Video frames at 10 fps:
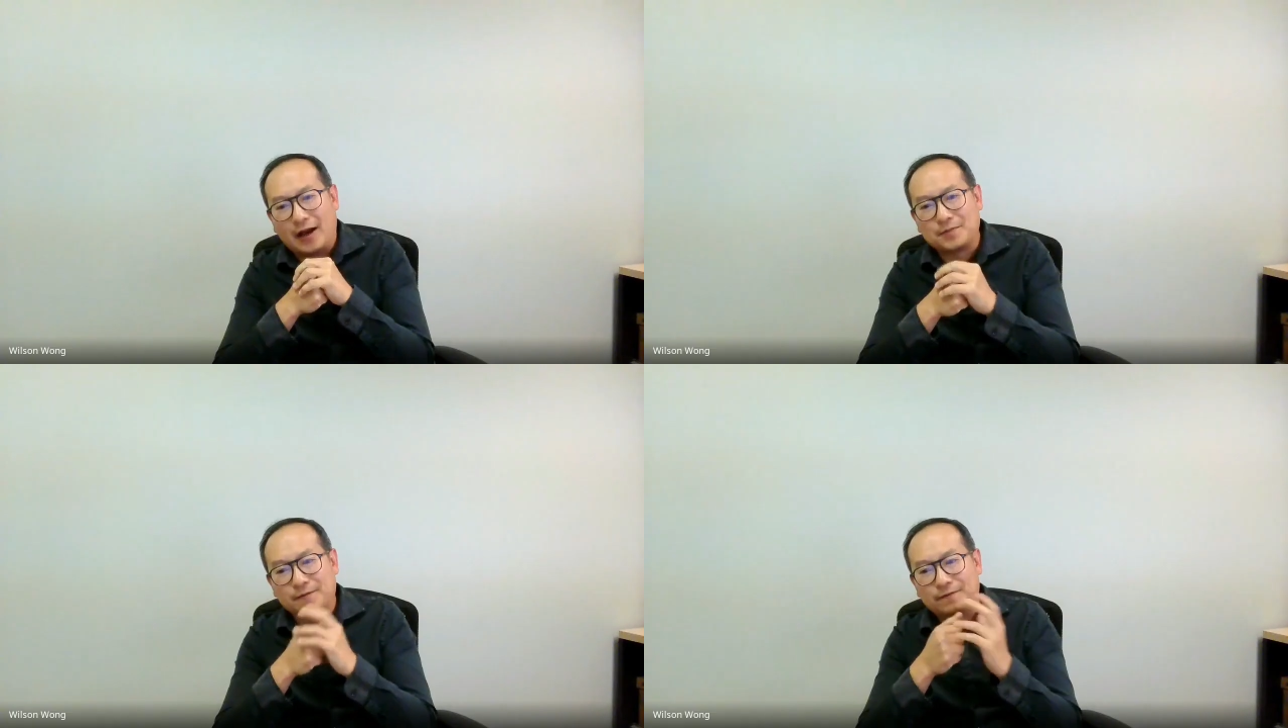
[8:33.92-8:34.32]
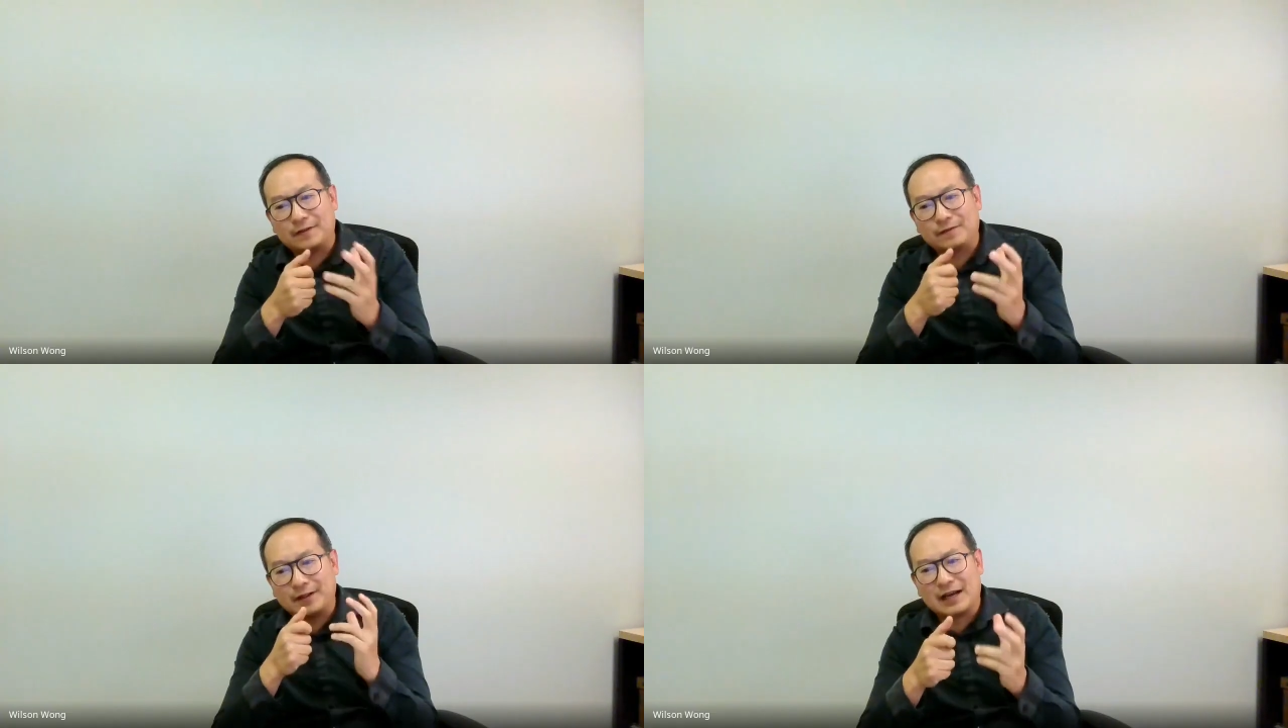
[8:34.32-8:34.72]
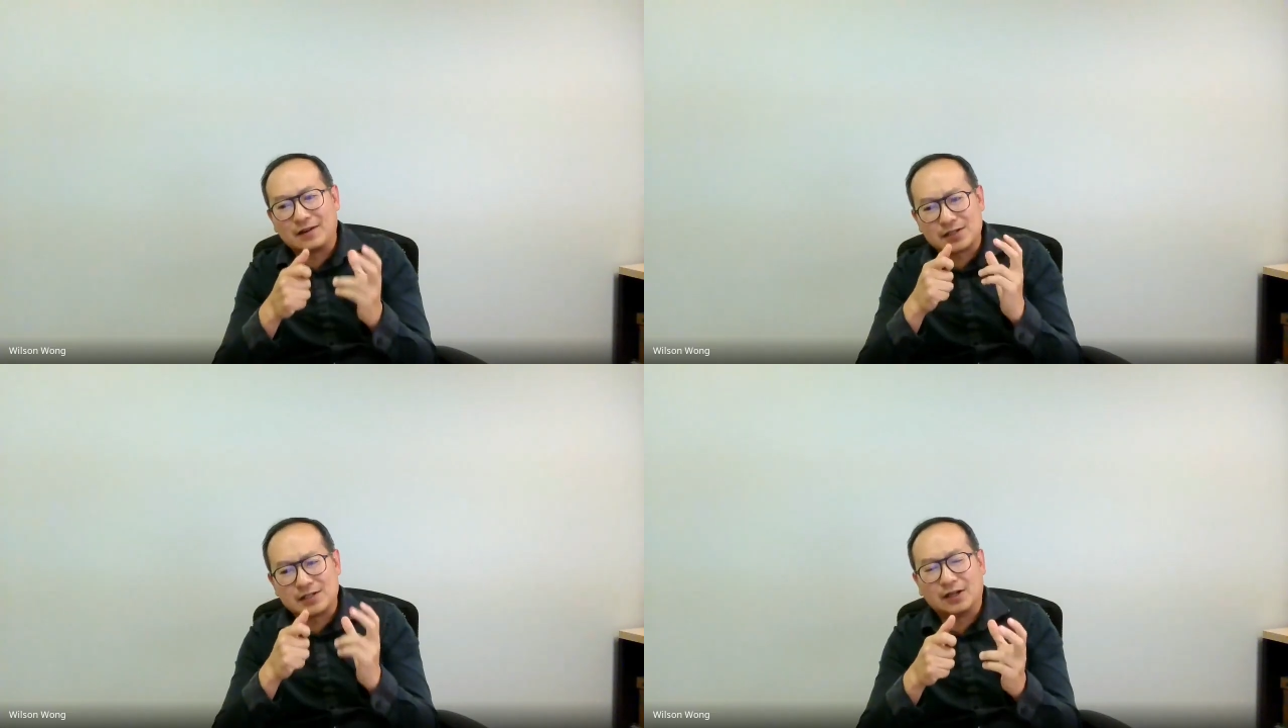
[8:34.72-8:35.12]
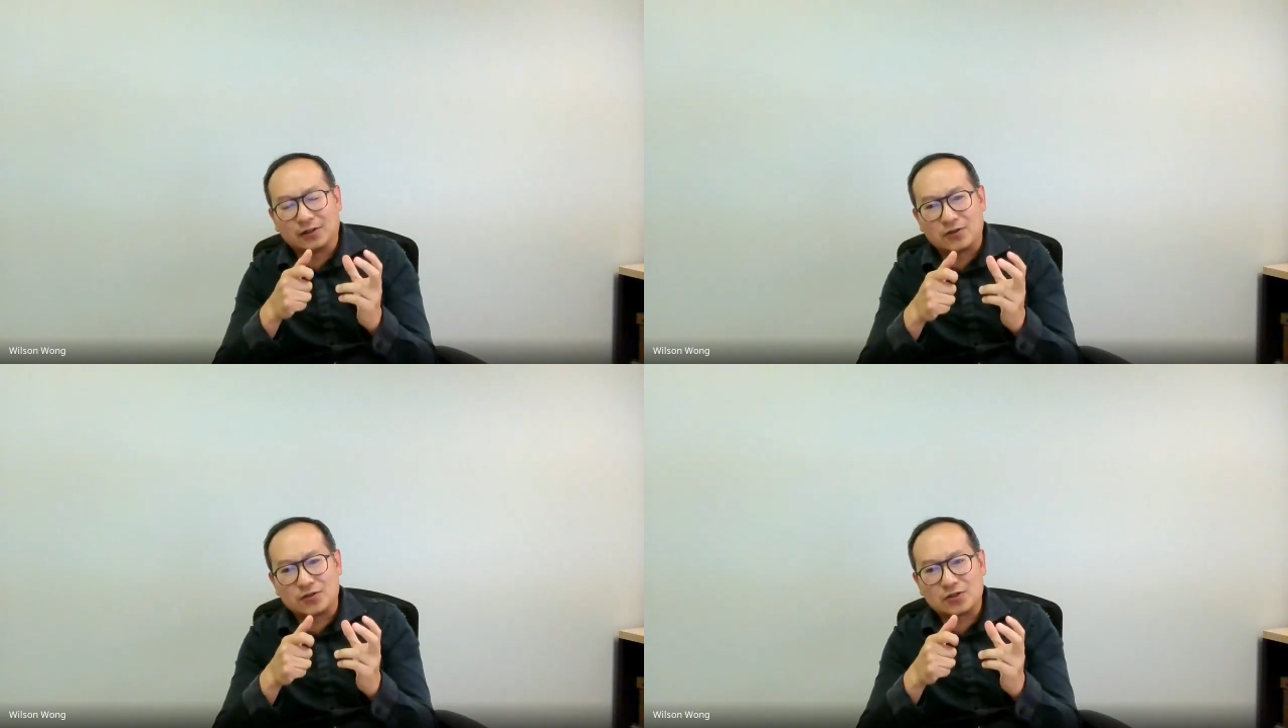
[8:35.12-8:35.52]
to
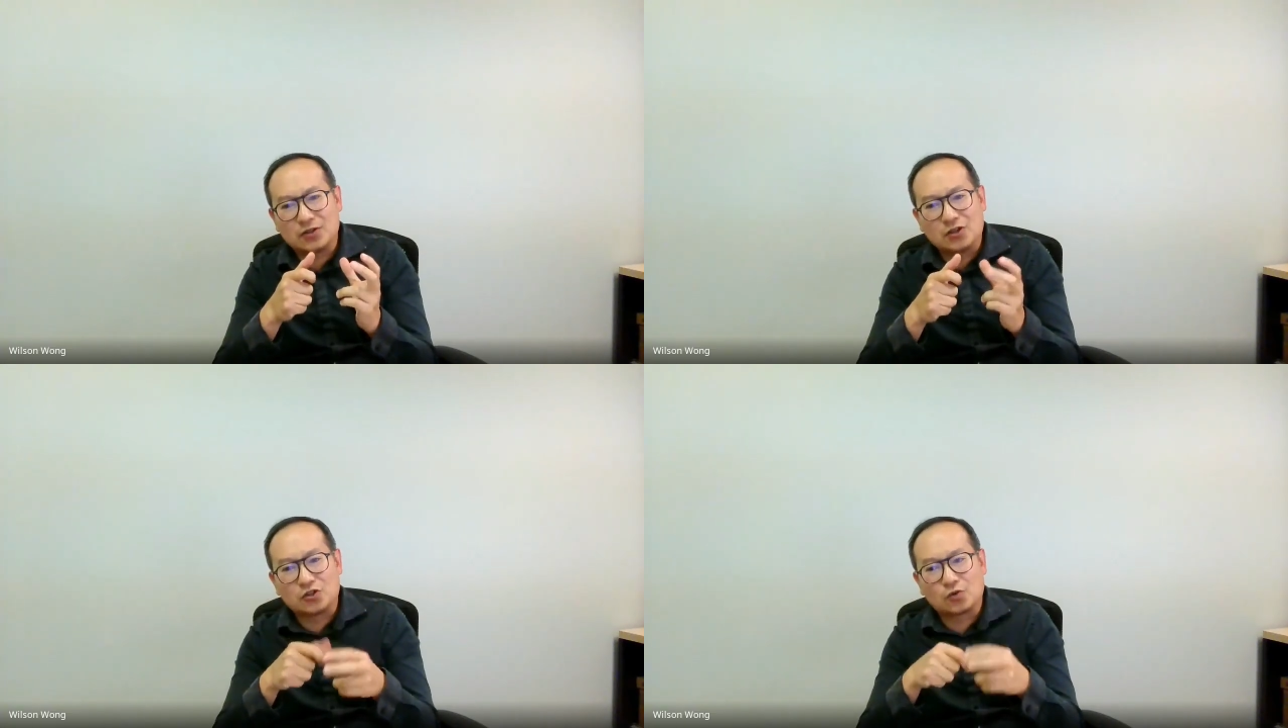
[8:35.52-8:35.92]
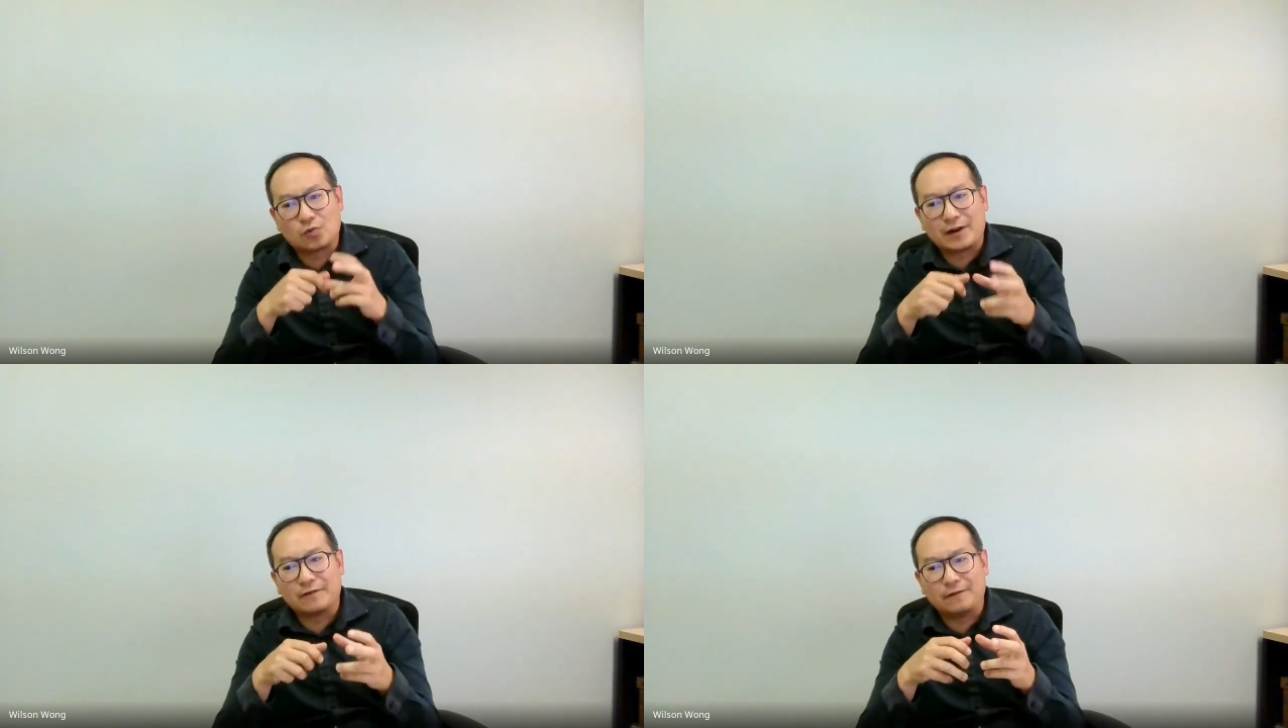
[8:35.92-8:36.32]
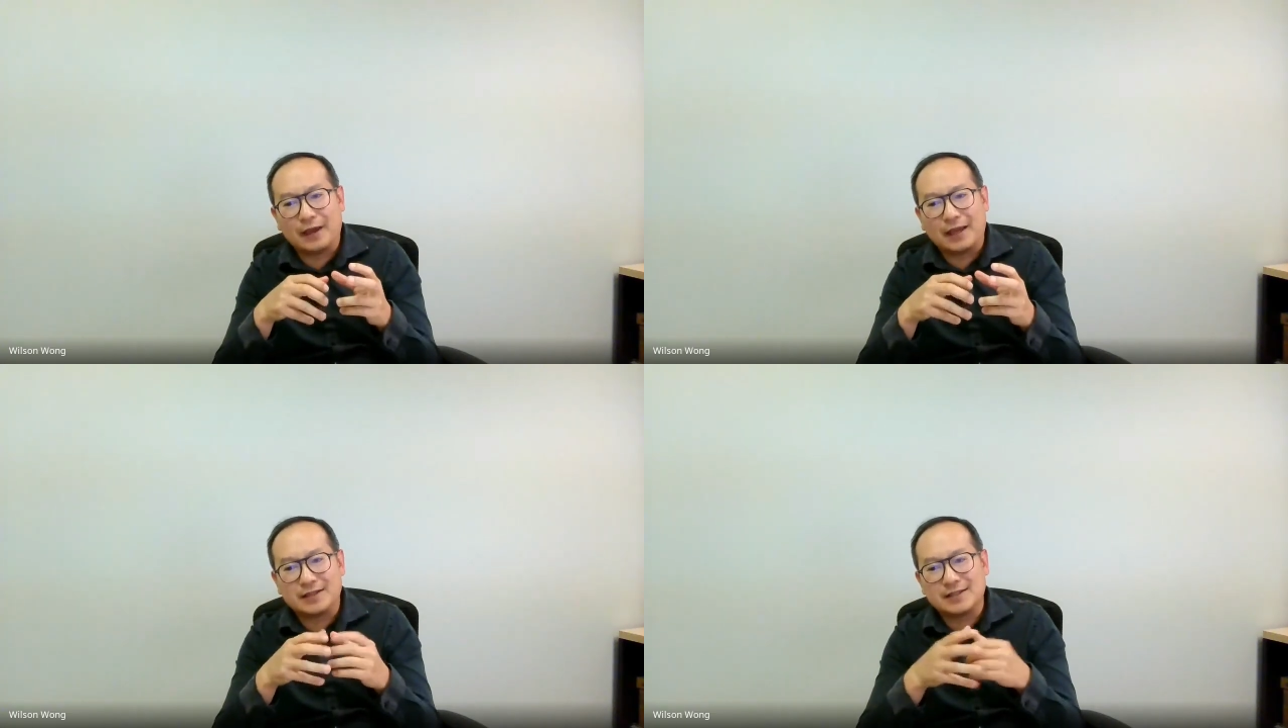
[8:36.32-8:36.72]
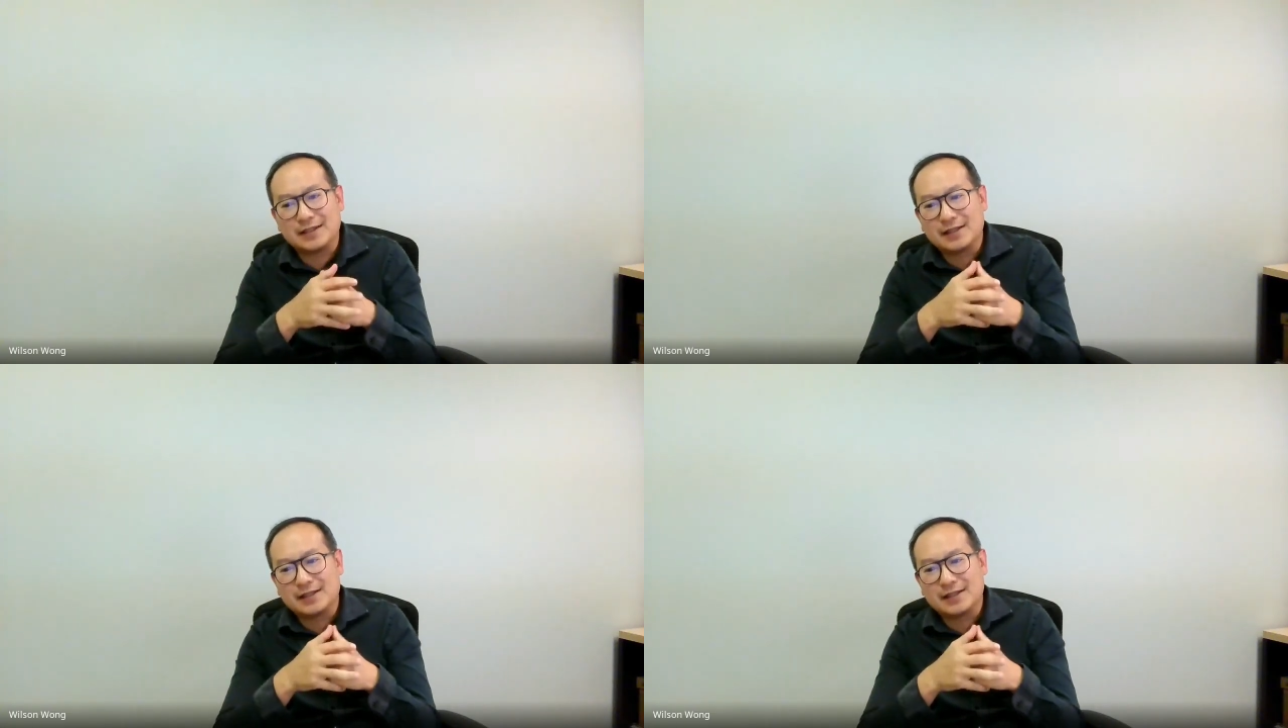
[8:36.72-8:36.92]
$50,000 to renovate